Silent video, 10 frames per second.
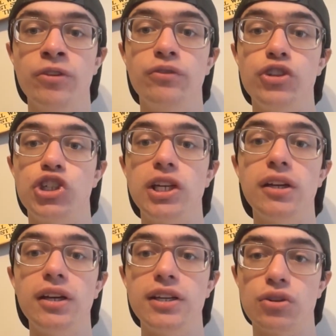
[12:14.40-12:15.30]

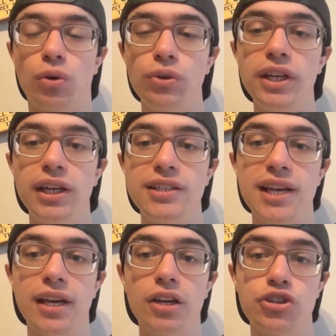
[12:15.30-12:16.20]
Vegeta is only going to
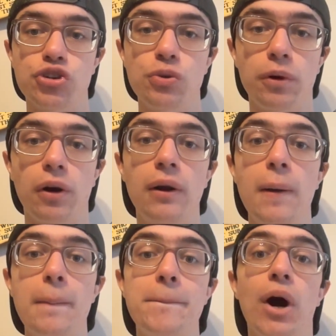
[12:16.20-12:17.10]
take a super
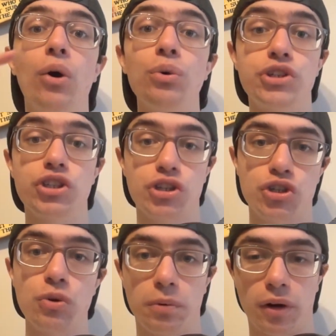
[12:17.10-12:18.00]

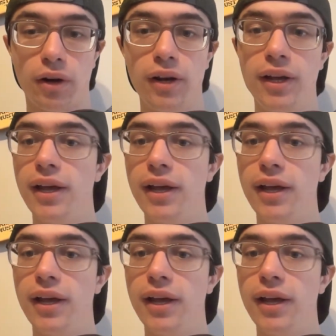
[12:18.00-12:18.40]
post-super.